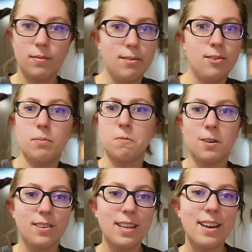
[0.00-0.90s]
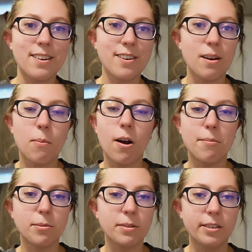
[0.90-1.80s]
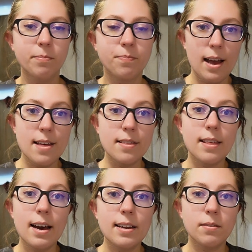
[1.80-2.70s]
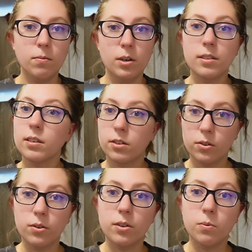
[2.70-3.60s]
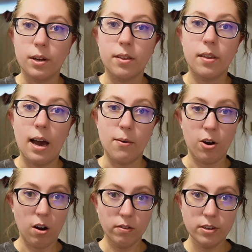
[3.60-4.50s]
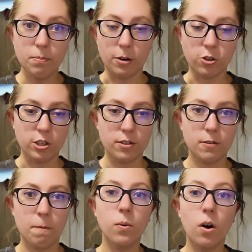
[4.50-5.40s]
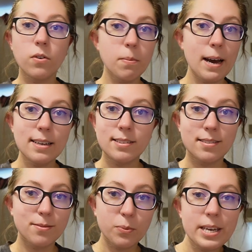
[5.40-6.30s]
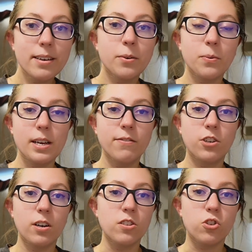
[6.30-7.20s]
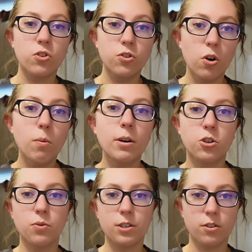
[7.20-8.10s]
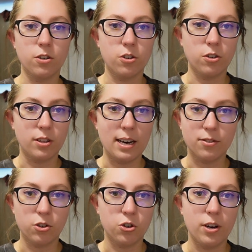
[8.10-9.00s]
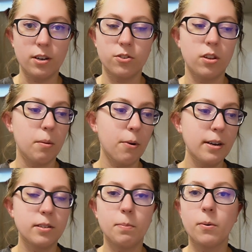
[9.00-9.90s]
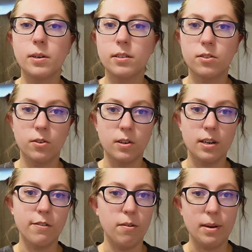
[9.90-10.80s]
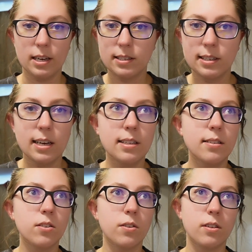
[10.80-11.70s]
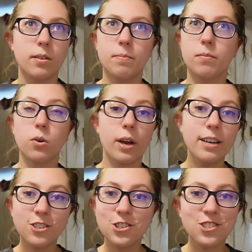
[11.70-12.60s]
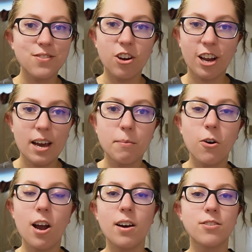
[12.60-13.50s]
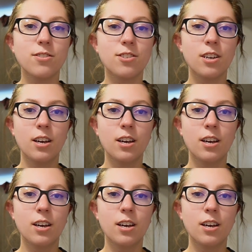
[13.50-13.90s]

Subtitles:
somewhere in that area probably. And that was included with our RV purchase. Over the past week, we have done so much research on Thousand Trails, on the price points, on if it makes sense, on the locations of their campgrounds,